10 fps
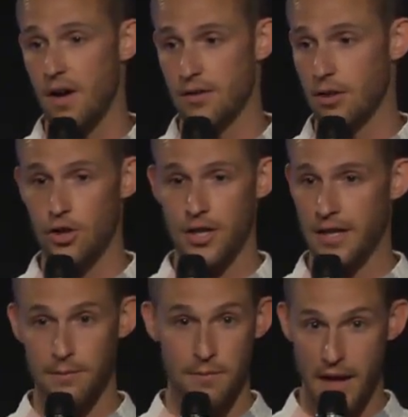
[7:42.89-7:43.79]
on
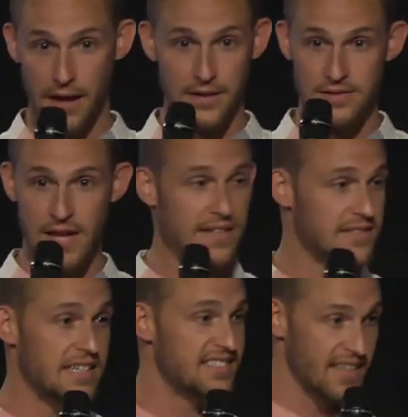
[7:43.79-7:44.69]
learning things
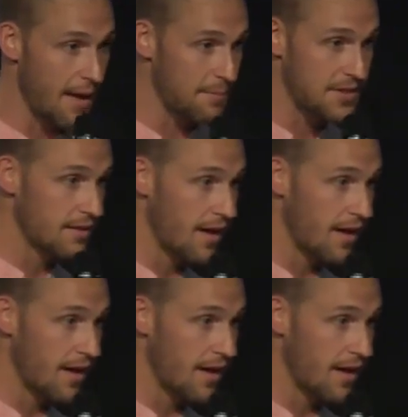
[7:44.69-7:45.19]
as he slept.